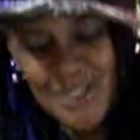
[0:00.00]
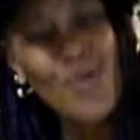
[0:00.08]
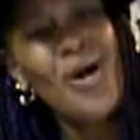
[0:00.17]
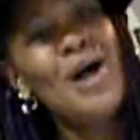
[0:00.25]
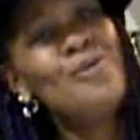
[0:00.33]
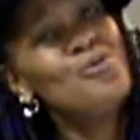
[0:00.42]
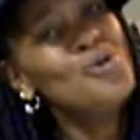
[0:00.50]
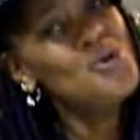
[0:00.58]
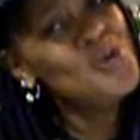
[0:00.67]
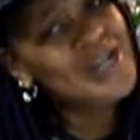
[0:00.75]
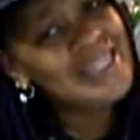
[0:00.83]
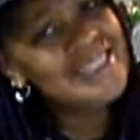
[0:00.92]
So I
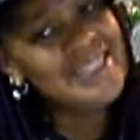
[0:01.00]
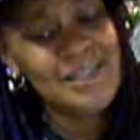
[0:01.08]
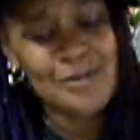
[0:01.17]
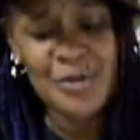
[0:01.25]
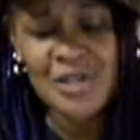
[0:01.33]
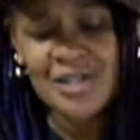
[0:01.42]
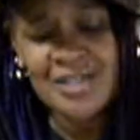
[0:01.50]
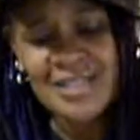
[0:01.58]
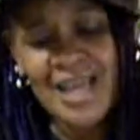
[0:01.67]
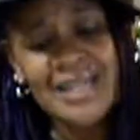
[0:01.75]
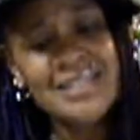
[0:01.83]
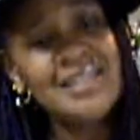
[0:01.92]
ruined it
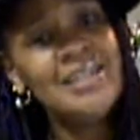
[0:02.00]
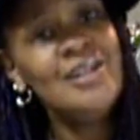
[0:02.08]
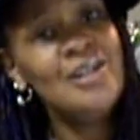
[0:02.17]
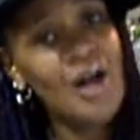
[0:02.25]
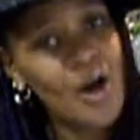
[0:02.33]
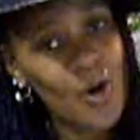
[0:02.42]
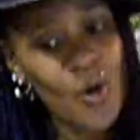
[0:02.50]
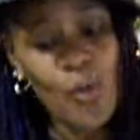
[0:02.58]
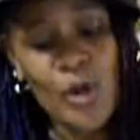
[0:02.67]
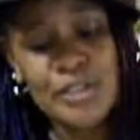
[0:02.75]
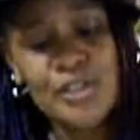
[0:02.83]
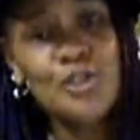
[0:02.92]
because I didn't know
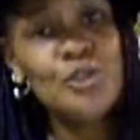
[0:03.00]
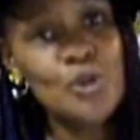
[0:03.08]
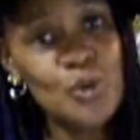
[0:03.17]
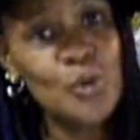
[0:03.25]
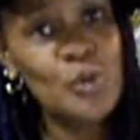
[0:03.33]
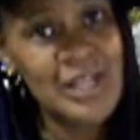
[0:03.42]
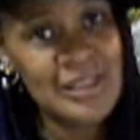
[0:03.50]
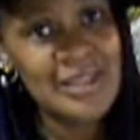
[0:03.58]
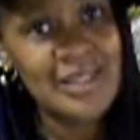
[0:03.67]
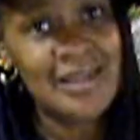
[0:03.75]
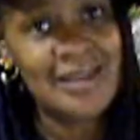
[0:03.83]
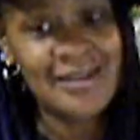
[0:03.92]
what to do
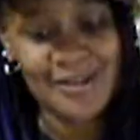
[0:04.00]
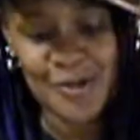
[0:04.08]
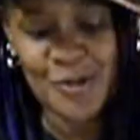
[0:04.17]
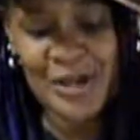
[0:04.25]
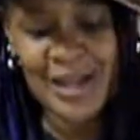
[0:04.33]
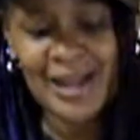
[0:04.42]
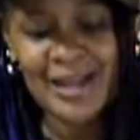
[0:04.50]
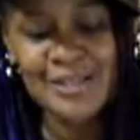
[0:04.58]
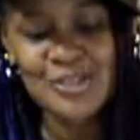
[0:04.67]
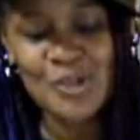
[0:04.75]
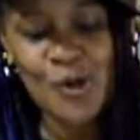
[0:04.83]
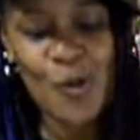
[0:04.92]
with it,
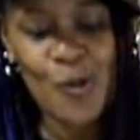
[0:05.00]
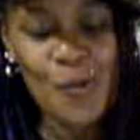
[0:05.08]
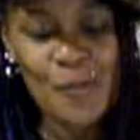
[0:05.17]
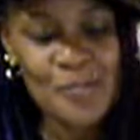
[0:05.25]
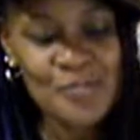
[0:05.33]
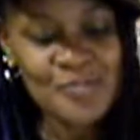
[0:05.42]
okay? So